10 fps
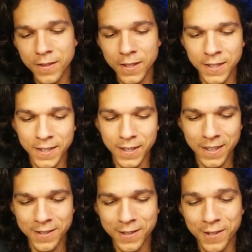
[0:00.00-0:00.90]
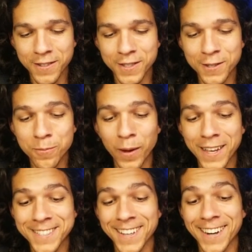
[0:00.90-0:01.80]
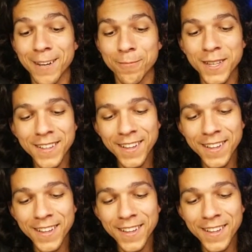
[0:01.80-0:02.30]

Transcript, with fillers: uh, to just to patch that up.